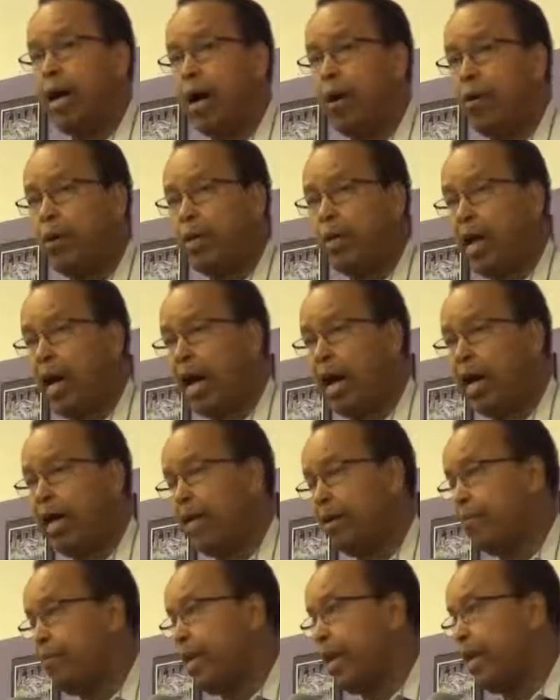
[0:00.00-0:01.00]
our
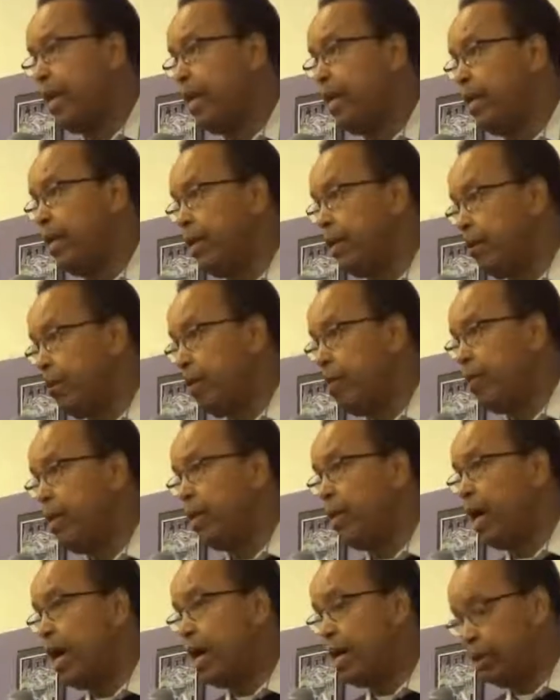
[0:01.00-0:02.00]
young men and the
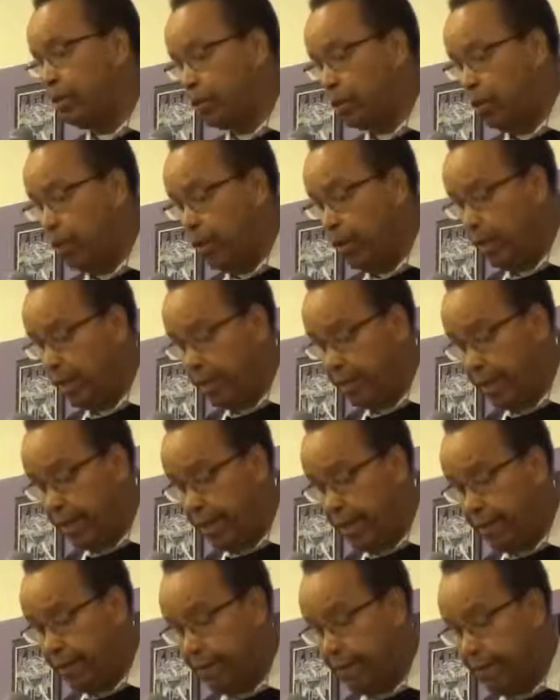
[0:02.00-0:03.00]
women are showing
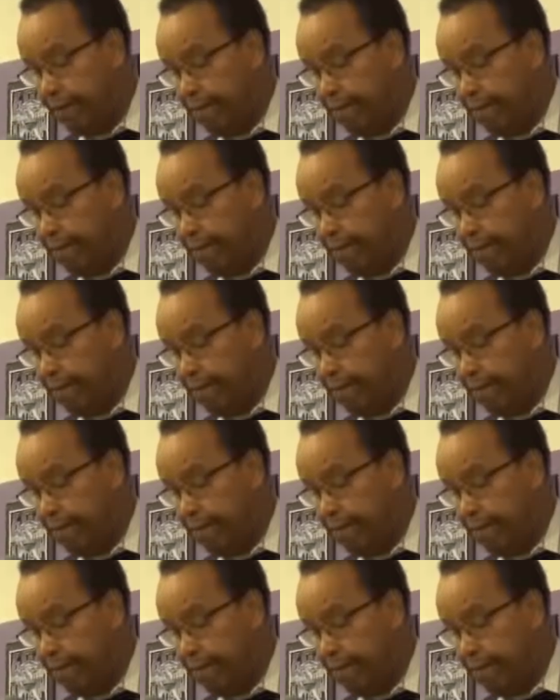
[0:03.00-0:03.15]
there,